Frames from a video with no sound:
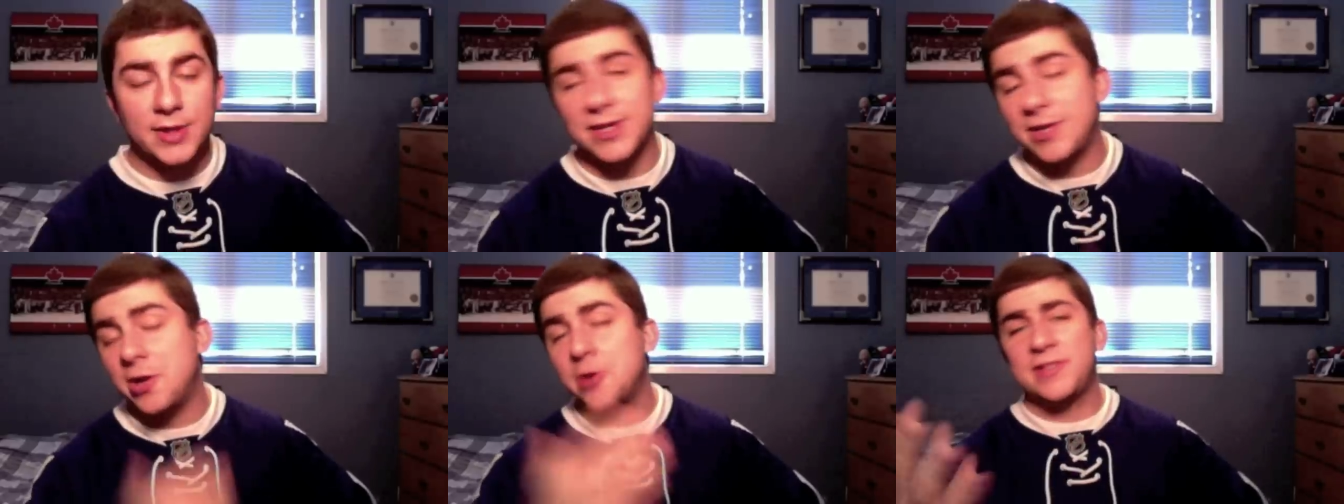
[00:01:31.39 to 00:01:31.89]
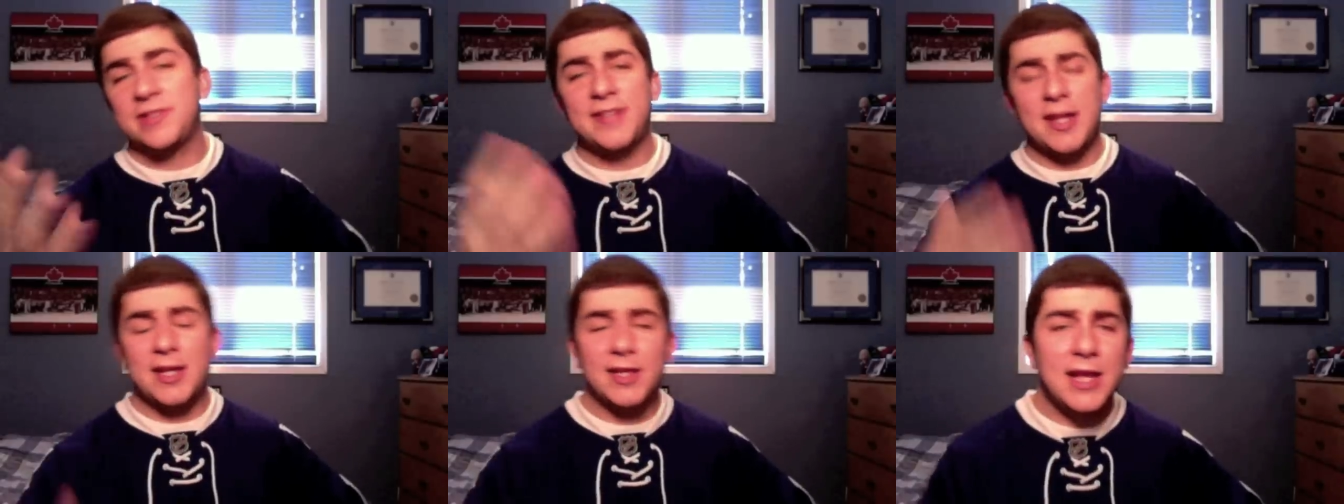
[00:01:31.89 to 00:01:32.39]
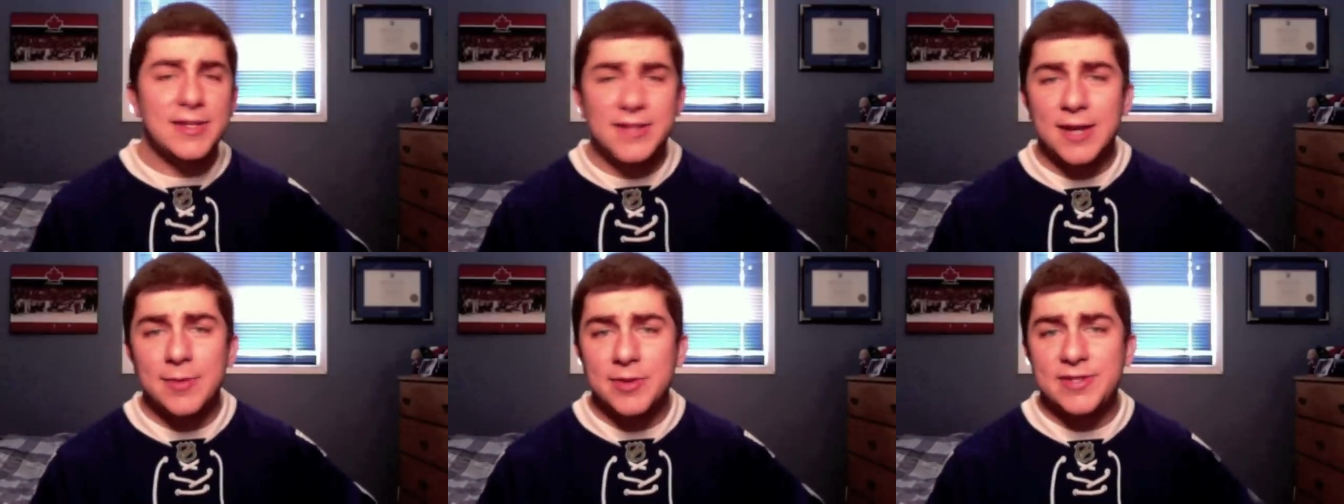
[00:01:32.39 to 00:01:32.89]
I know it's the second last
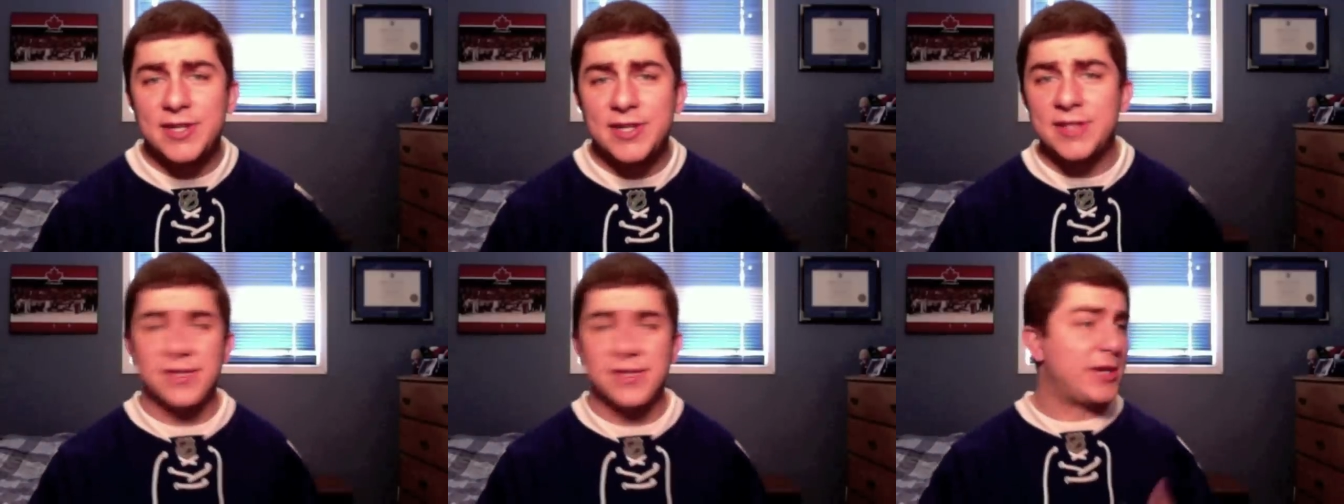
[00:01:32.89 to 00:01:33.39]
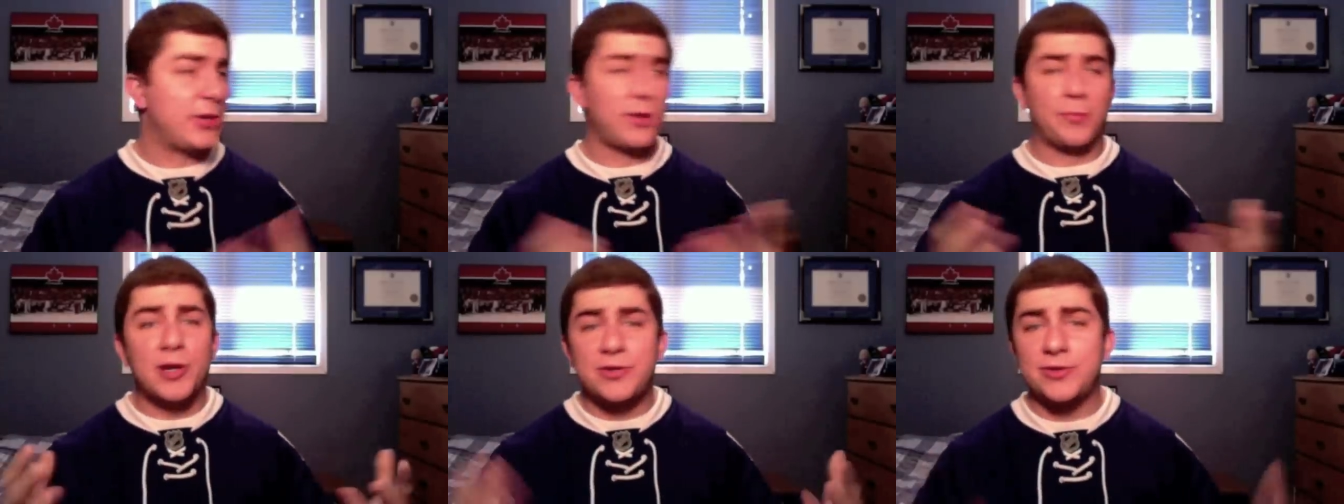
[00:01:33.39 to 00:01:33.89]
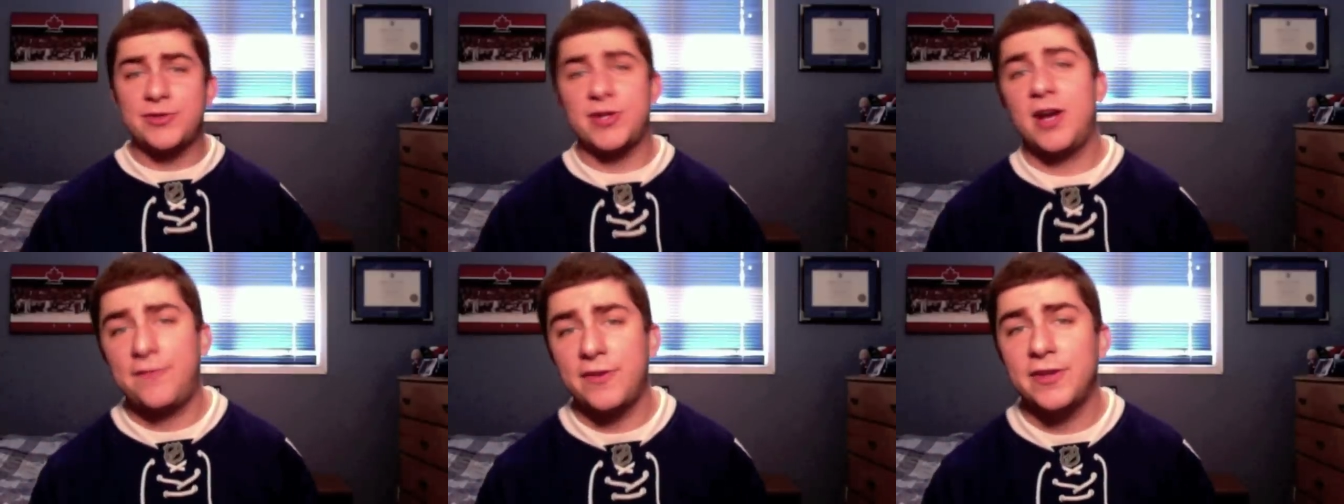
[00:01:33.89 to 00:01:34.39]
game of the season. I know the pressure's
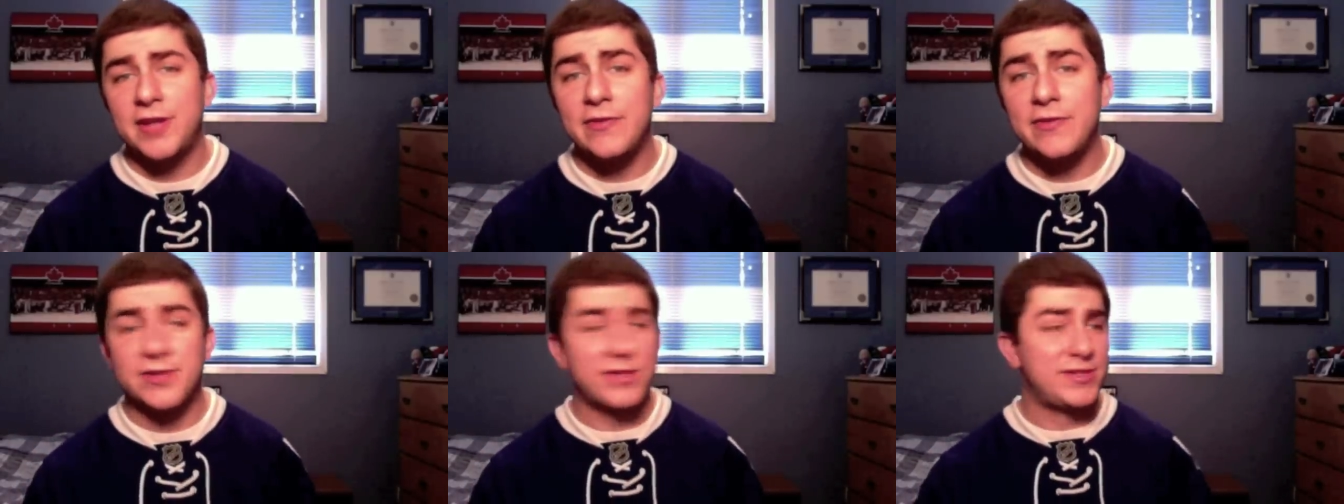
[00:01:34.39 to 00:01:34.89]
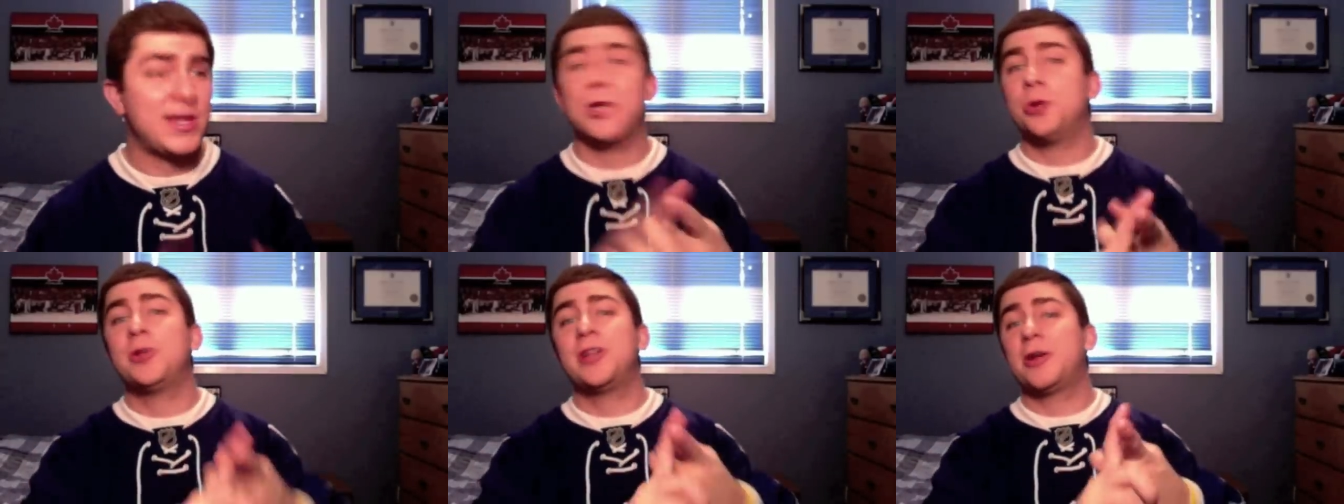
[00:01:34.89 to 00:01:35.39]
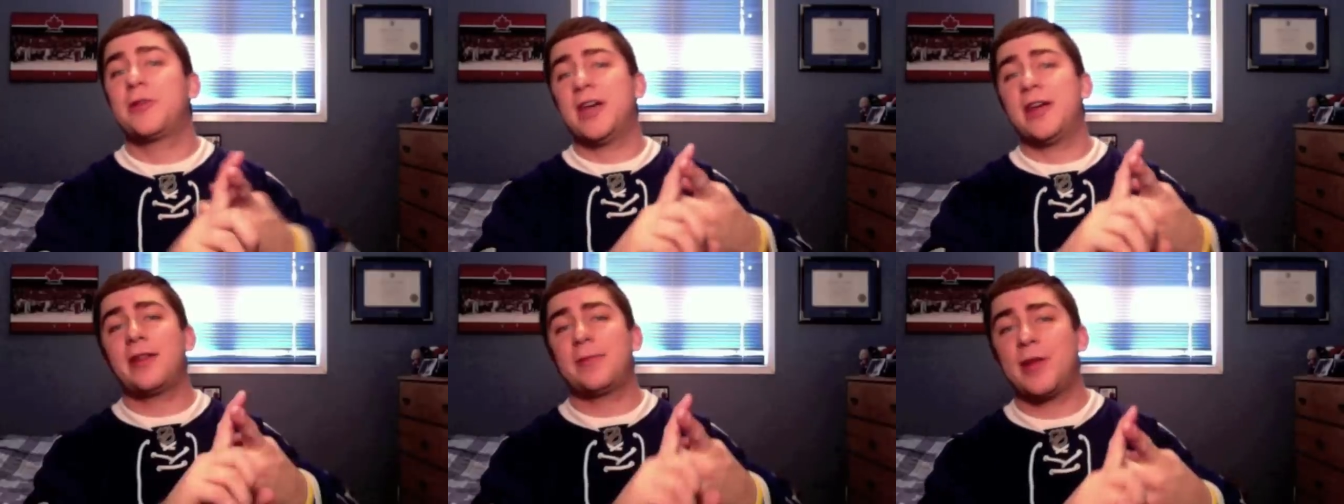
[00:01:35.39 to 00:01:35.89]
off for the Devils because not only are they
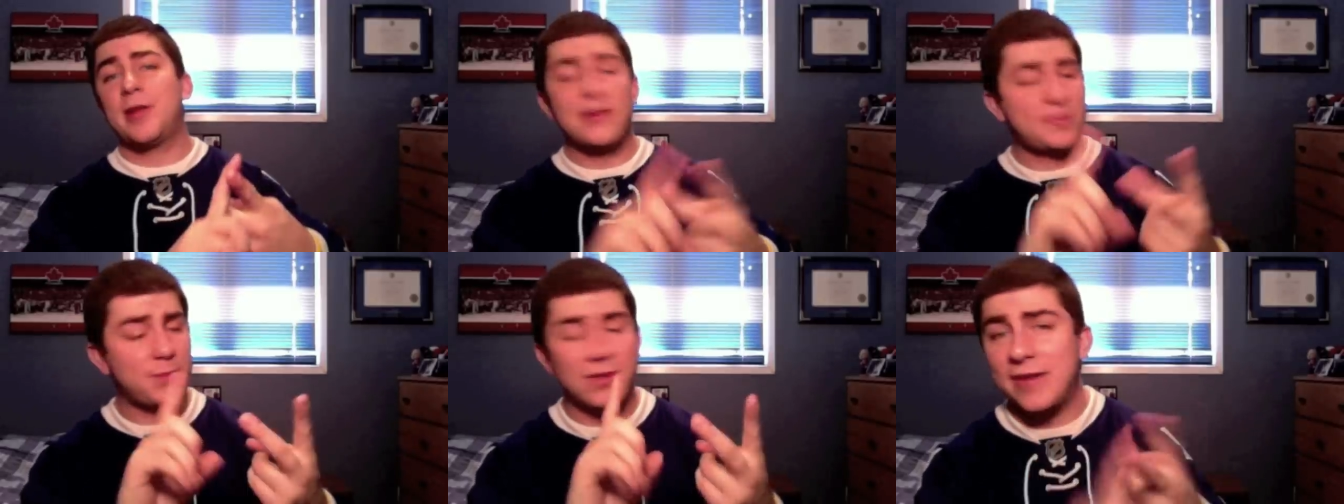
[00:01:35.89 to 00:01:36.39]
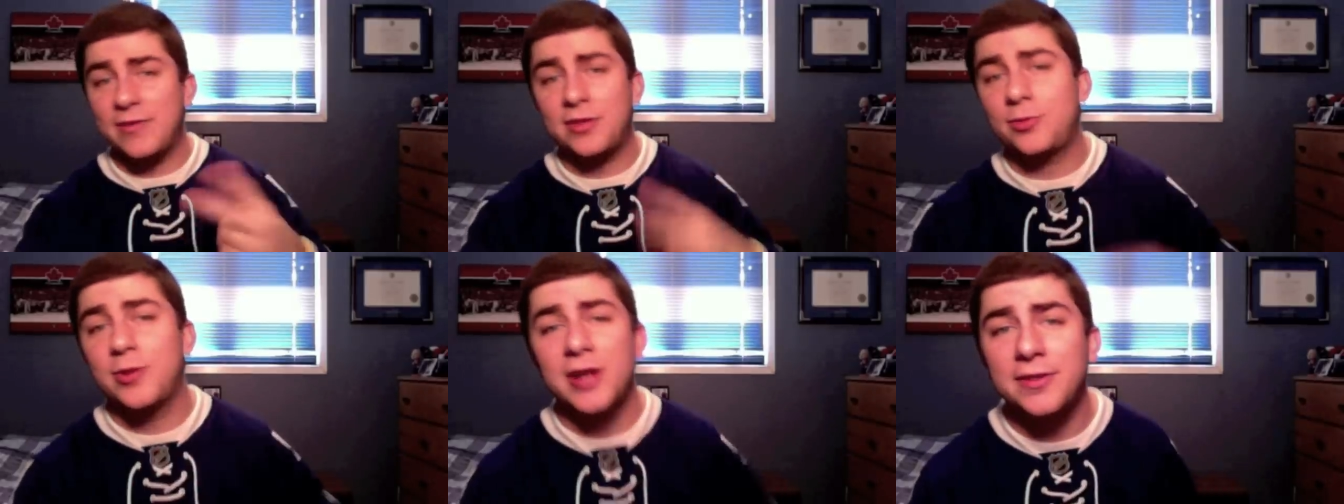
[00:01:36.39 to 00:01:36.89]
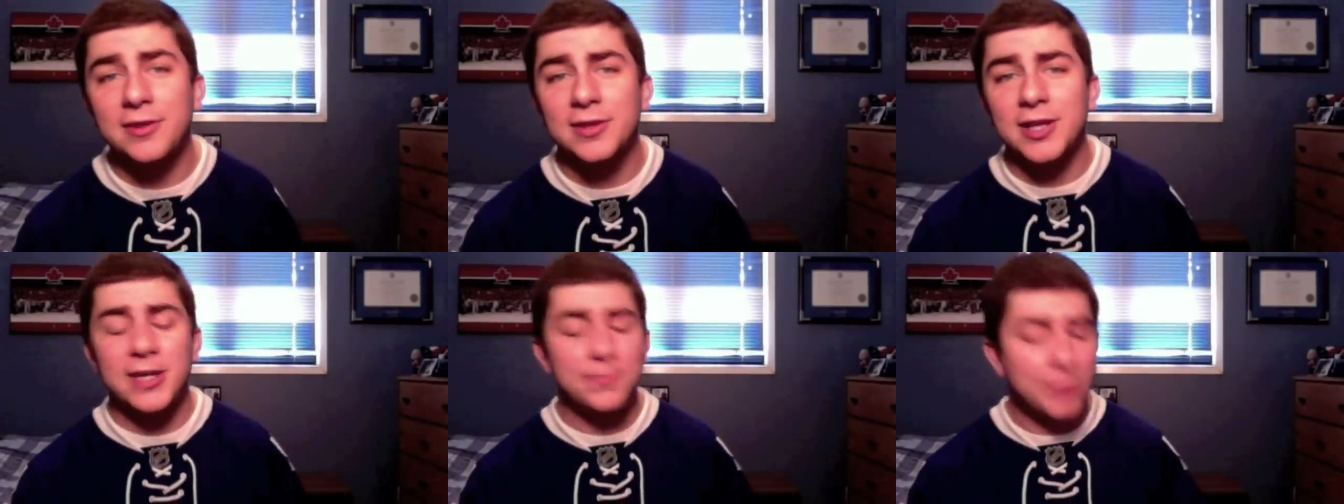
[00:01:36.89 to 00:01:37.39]
out of the playoffs, but they have a 3 nothing
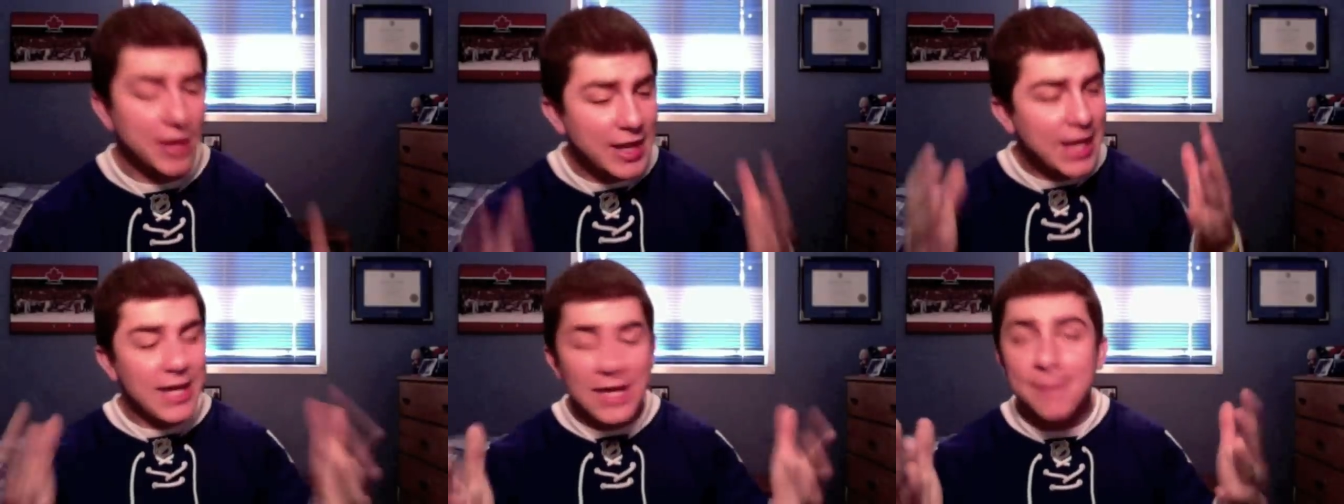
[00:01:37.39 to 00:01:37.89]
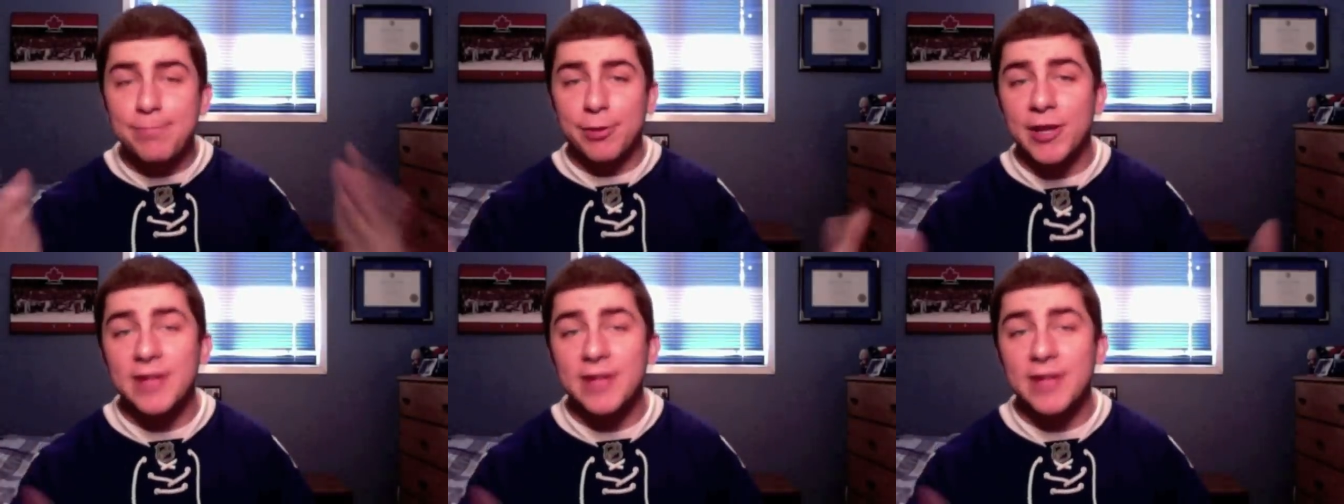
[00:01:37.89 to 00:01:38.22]
lead, but he played